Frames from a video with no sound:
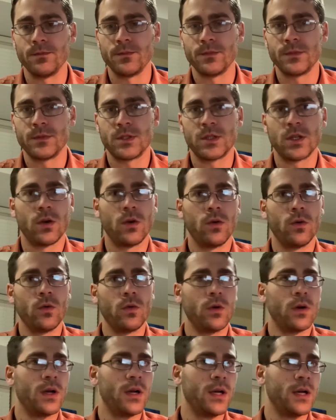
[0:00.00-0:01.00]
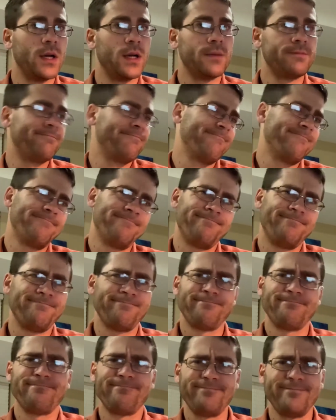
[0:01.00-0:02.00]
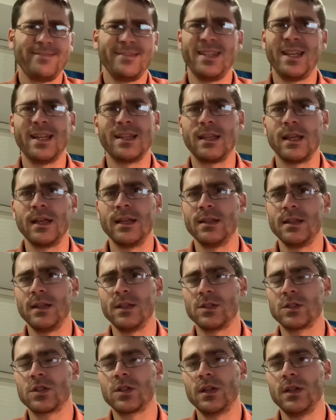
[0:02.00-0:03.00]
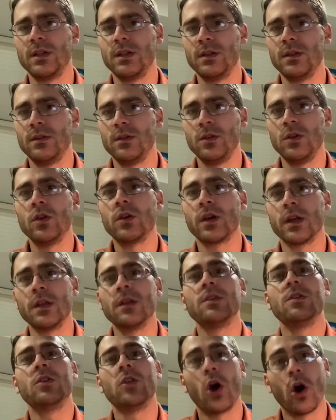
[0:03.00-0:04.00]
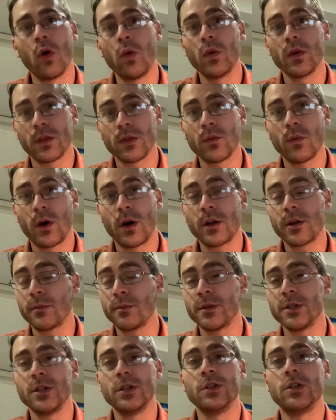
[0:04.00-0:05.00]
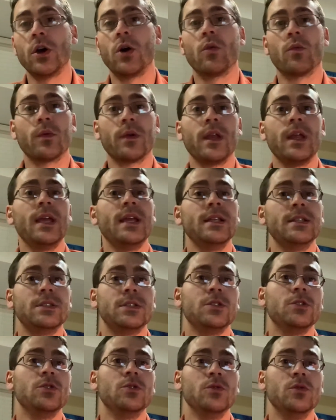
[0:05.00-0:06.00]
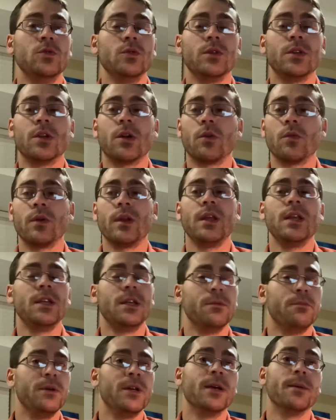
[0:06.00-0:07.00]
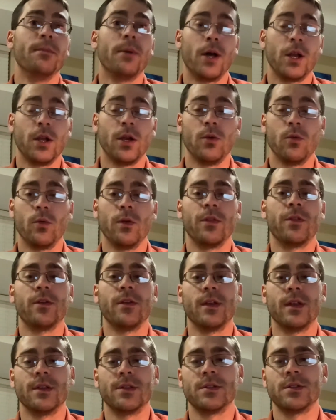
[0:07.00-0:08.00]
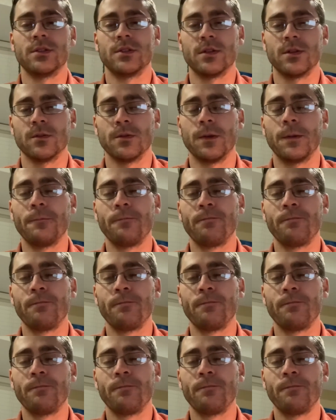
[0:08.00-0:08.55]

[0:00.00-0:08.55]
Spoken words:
So it's you can go with the water, but you don't need to be abundant with it necessarily.